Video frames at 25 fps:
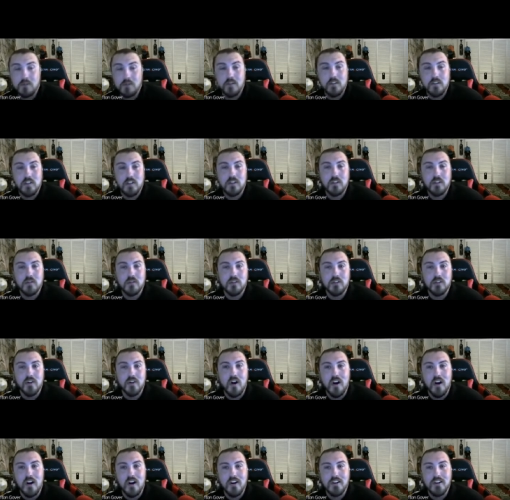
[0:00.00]
of these two
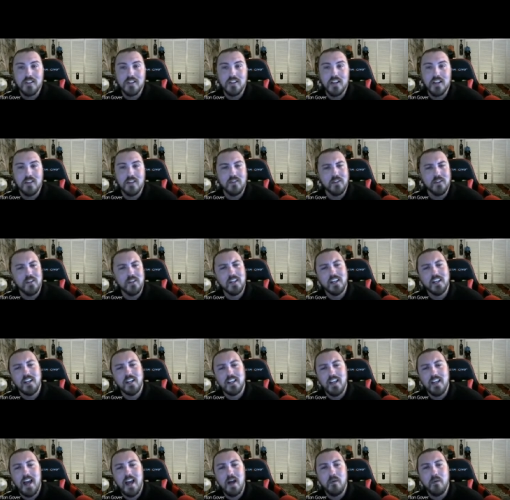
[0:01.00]
stars and if you look at it
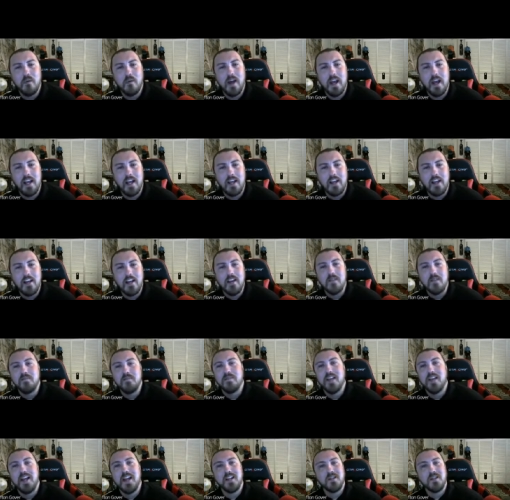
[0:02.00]
that way
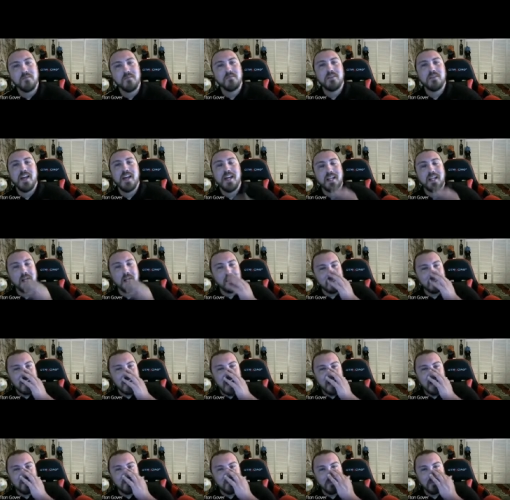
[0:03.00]
and you take up
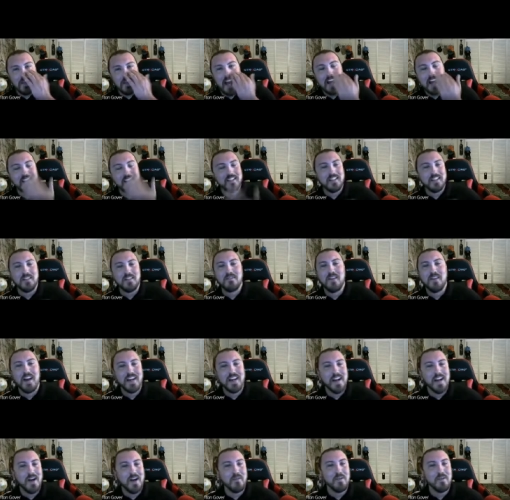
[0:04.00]
data from nasa to
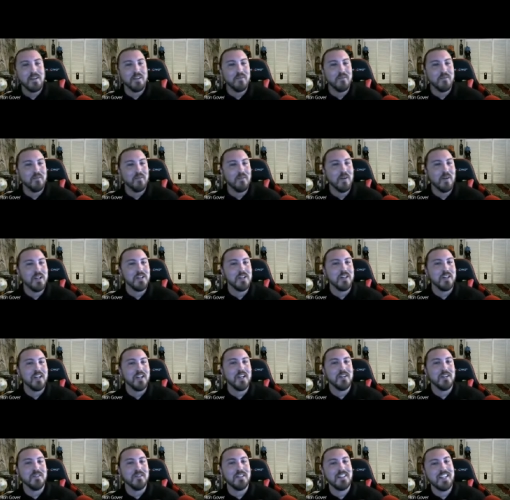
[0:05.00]
find out when when can
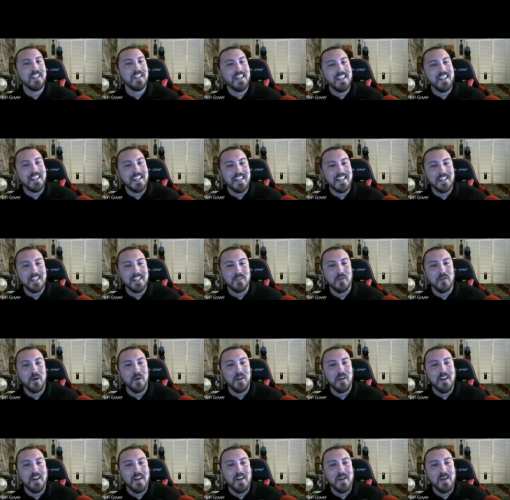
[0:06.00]
you see these
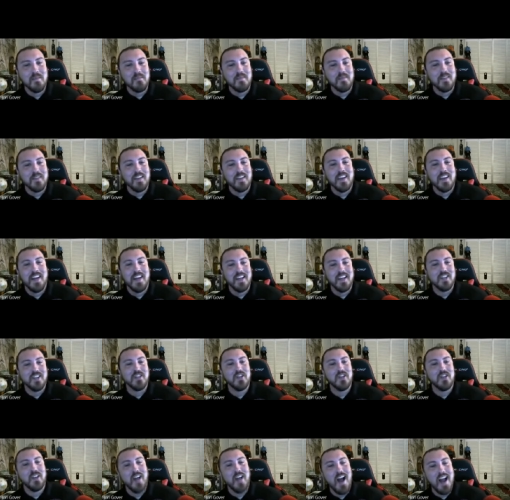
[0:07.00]
well in
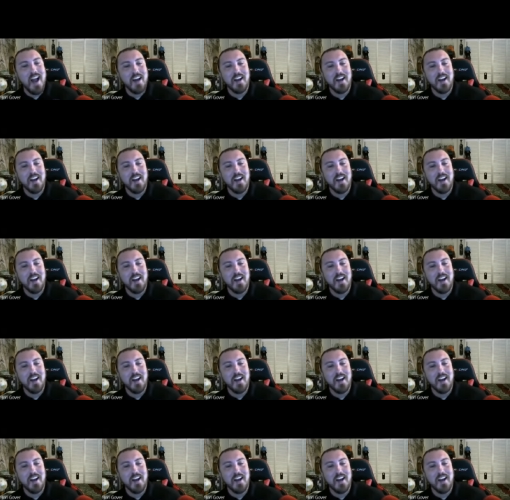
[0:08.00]
july and